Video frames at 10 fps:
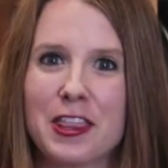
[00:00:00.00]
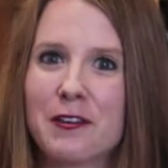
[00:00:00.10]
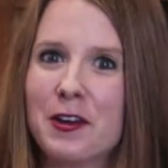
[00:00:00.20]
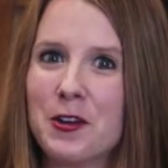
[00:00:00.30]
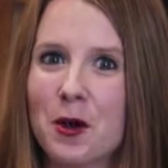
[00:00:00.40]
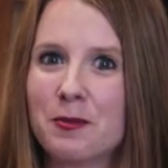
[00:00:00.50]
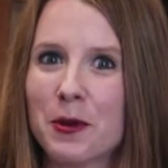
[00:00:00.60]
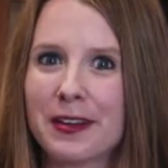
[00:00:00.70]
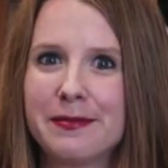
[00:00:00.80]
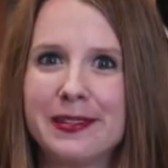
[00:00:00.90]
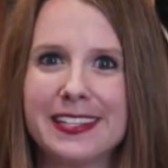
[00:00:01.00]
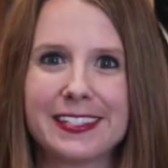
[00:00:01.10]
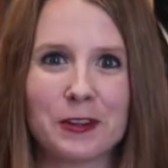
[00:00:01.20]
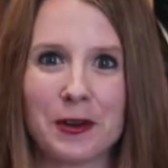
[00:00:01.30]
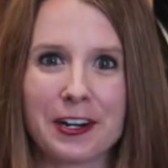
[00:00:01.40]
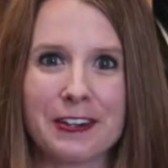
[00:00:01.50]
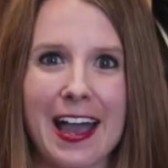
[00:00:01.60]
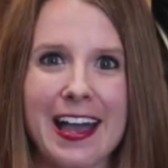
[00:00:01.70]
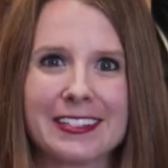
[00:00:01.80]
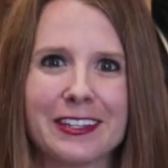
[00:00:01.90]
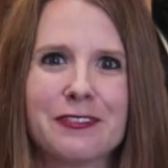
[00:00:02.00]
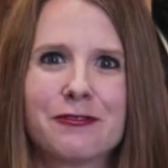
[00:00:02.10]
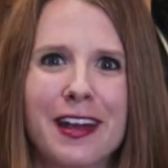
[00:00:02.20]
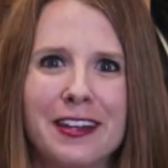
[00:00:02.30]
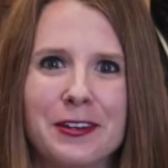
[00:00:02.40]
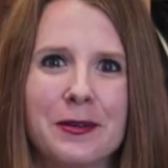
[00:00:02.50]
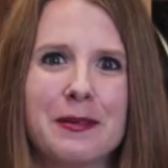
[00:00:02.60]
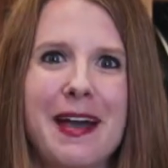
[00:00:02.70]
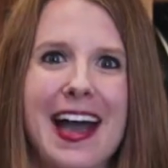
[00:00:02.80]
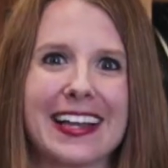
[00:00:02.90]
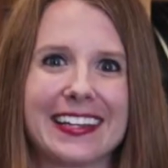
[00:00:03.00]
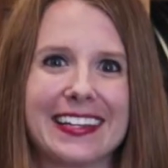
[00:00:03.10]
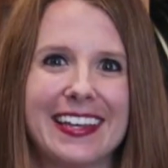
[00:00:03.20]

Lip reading: There are no broken pieces or cracks on the front or back.